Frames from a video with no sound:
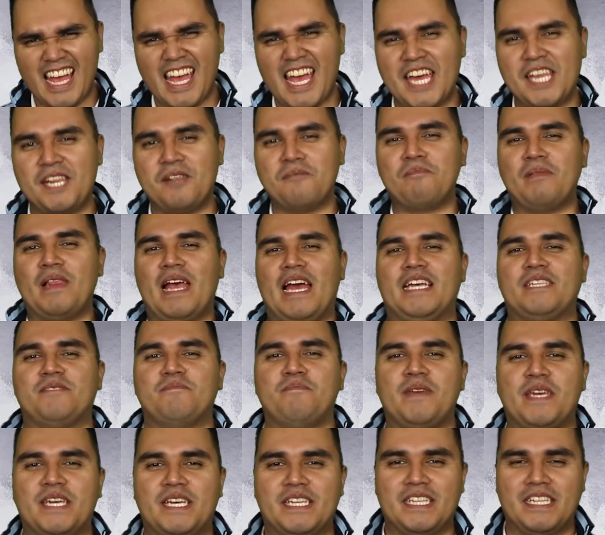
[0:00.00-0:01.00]
I had a
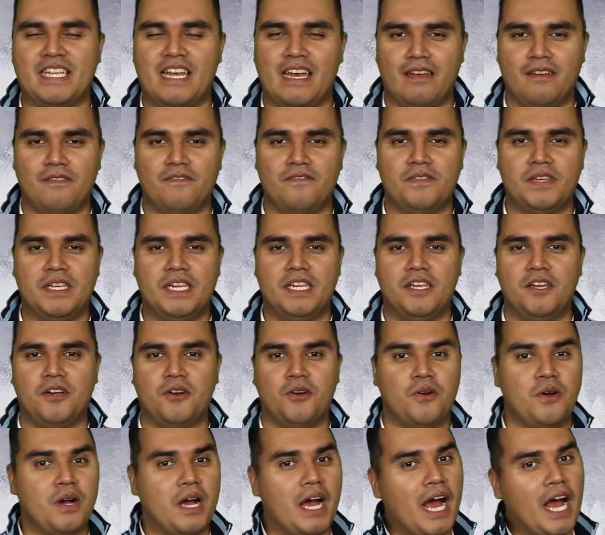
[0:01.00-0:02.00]
blast making that
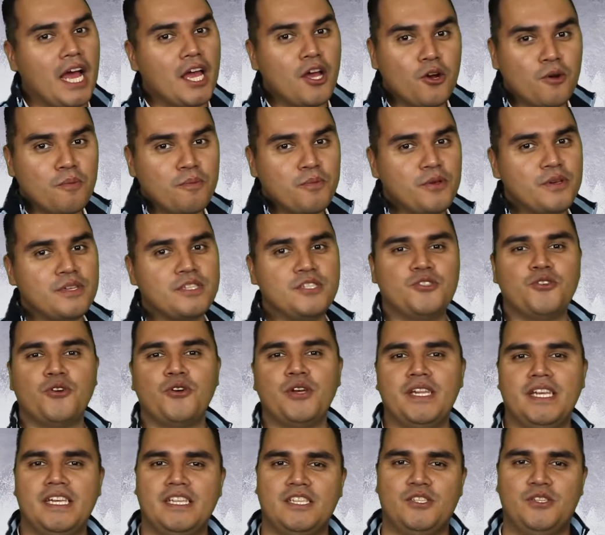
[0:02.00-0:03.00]
video. I hope you
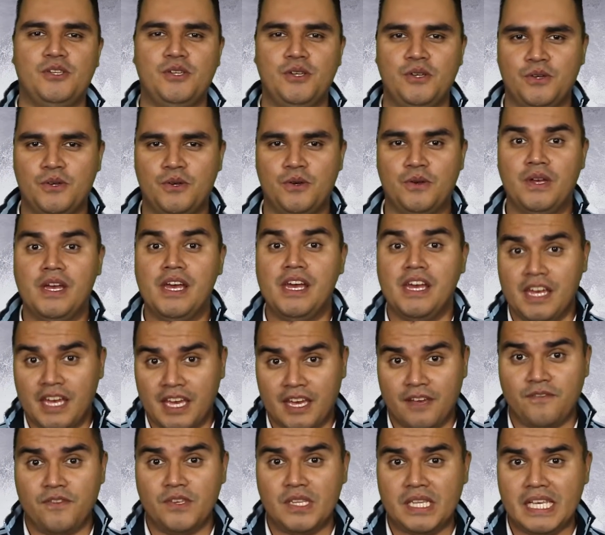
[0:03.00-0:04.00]
enjoyed it too.
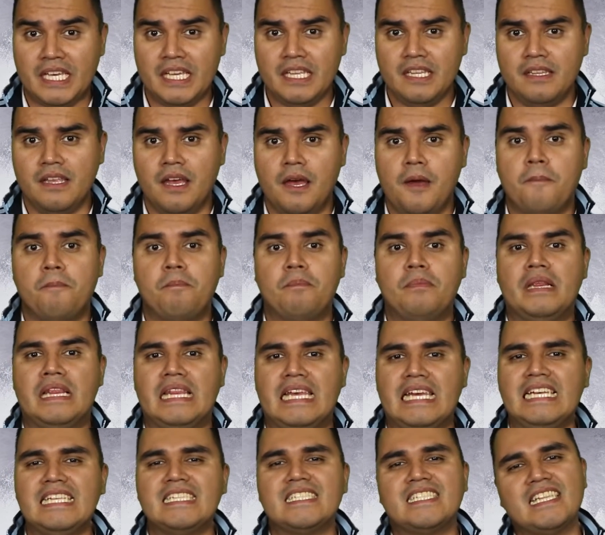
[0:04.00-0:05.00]
If you did,
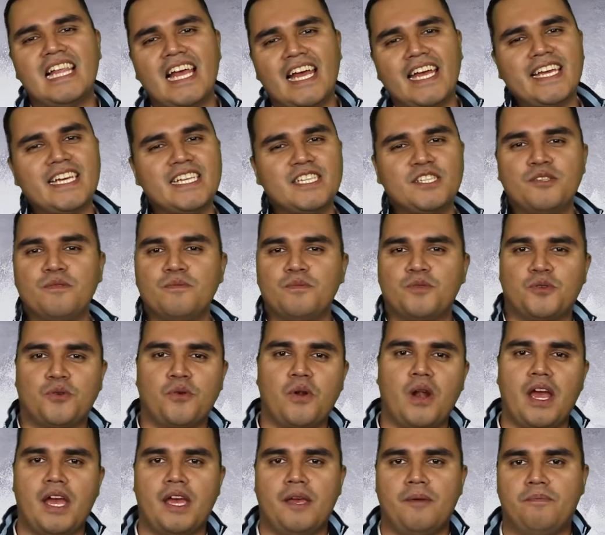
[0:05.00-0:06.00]
please like and
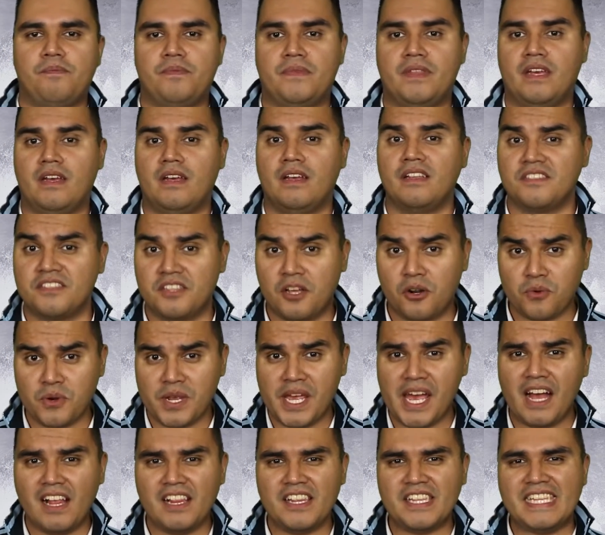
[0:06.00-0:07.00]
subscribe. The
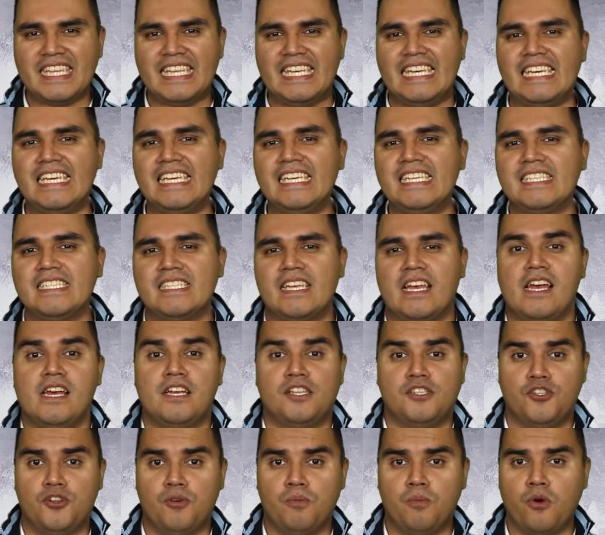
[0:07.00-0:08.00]
reality is,
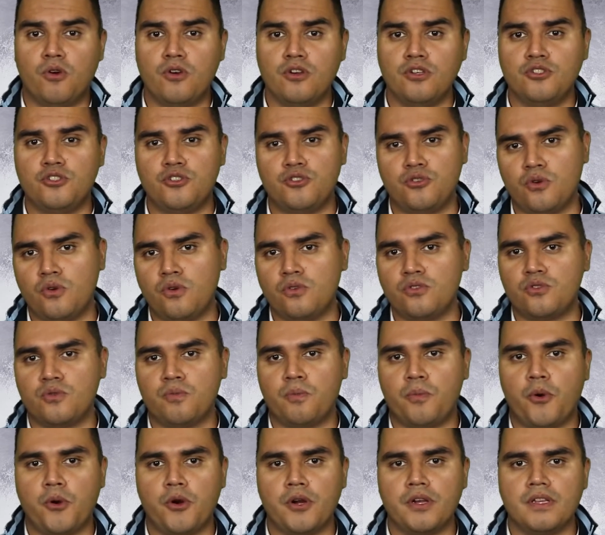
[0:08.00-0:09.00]
the more you show
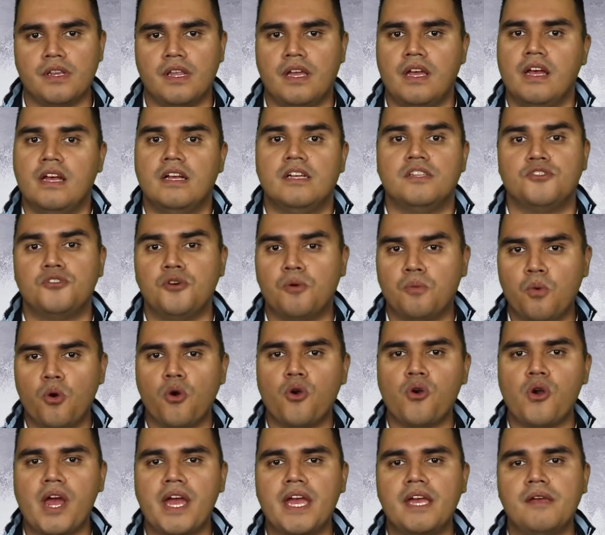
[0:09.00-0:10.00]
support, the
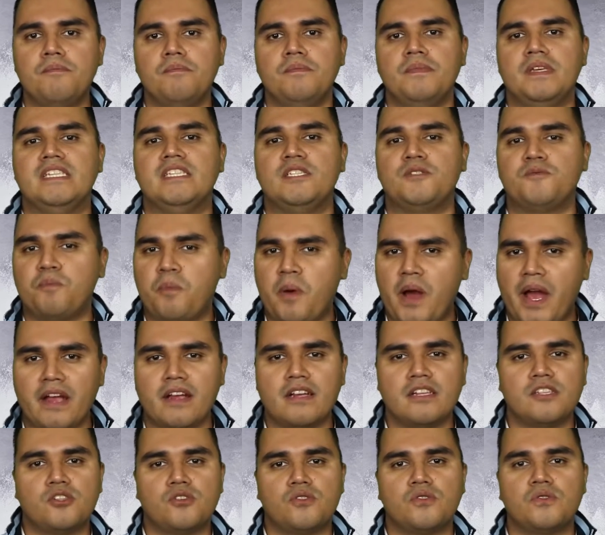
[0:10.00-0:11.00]
more I am
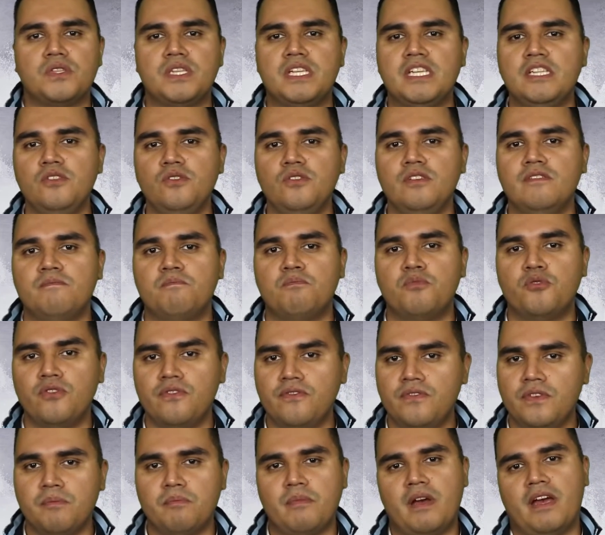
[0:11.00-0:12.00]
inspired to continue
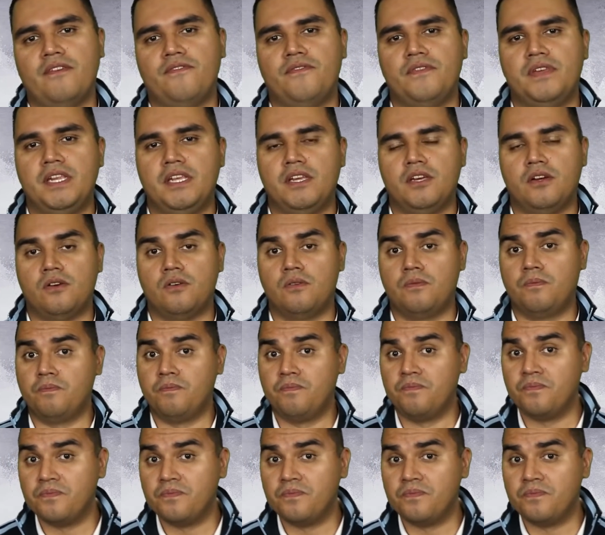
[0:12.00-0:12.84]
improving my video.